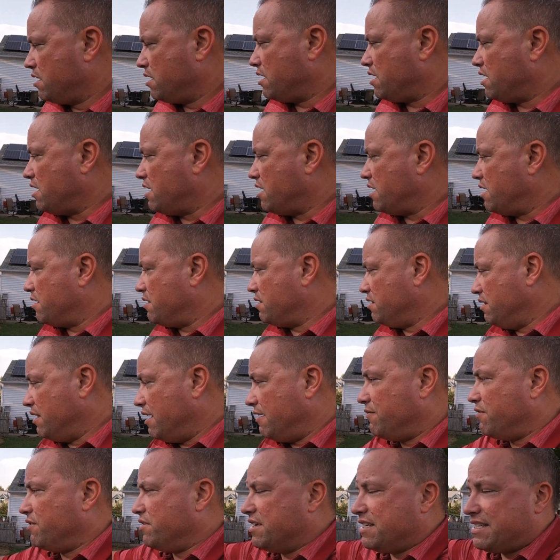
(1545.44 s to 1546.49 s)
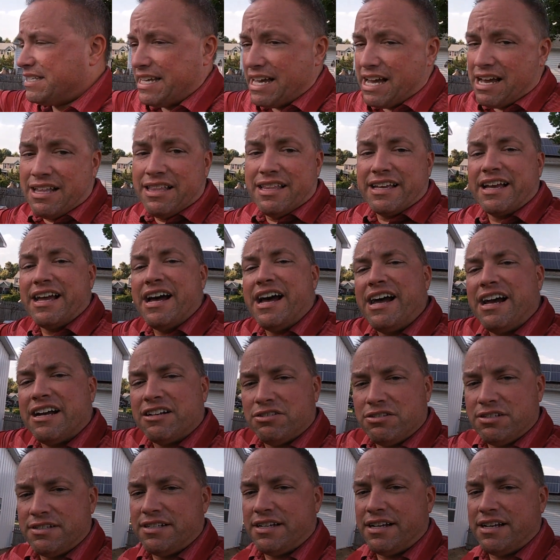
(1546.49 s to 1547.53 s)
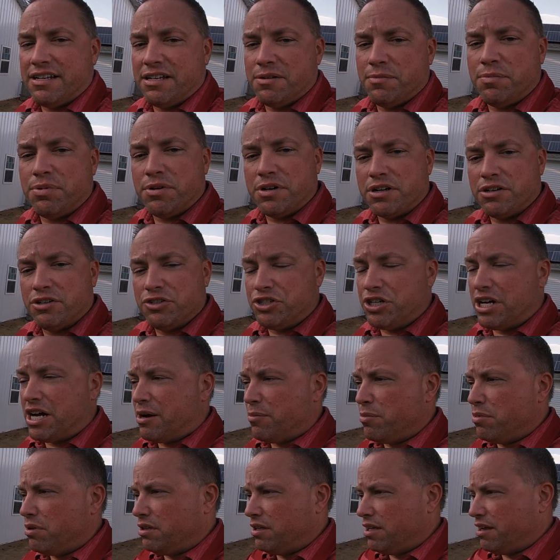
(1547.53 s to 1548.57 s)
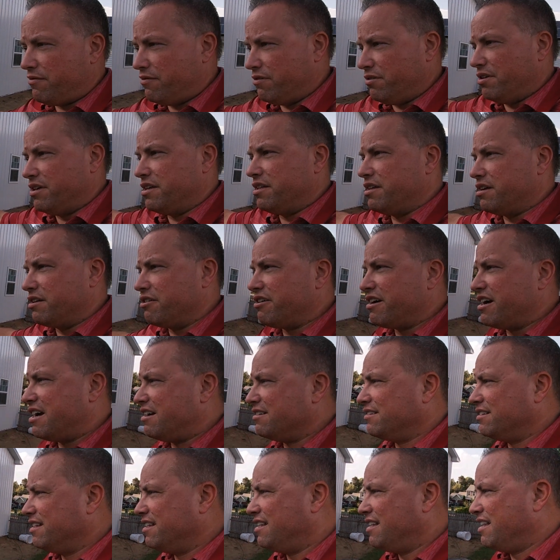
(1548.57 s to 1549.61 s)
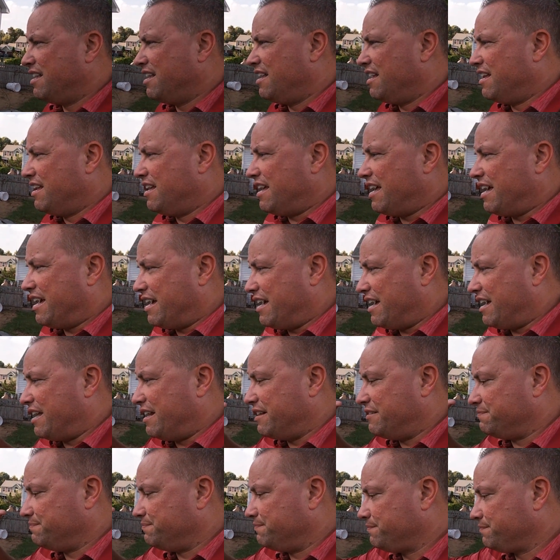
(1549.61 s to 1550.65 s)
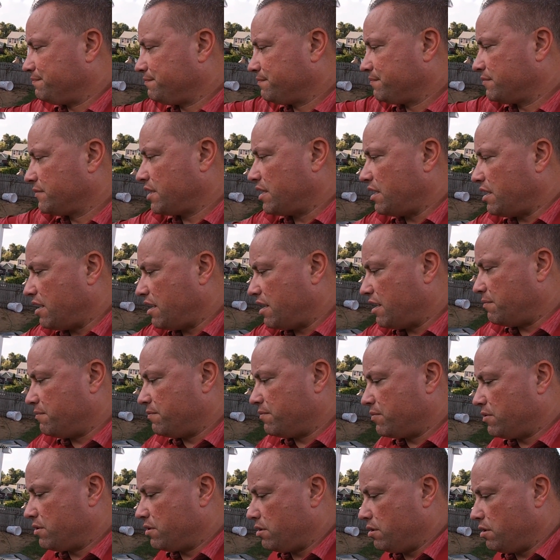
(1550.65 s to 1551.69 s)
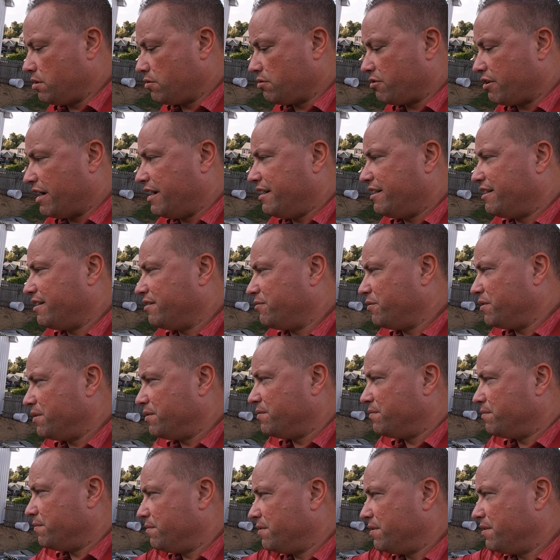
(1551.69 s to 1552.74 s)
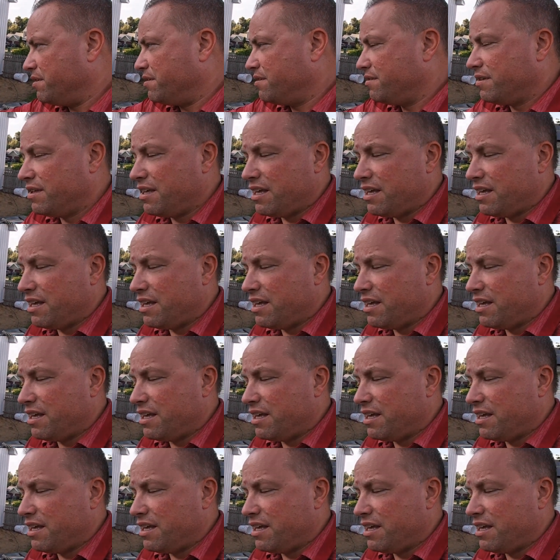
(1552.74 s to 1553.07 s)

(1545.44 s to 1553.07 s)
level this out. The guy actually said I did a pretty good job leveling the ground, and you know, grading, the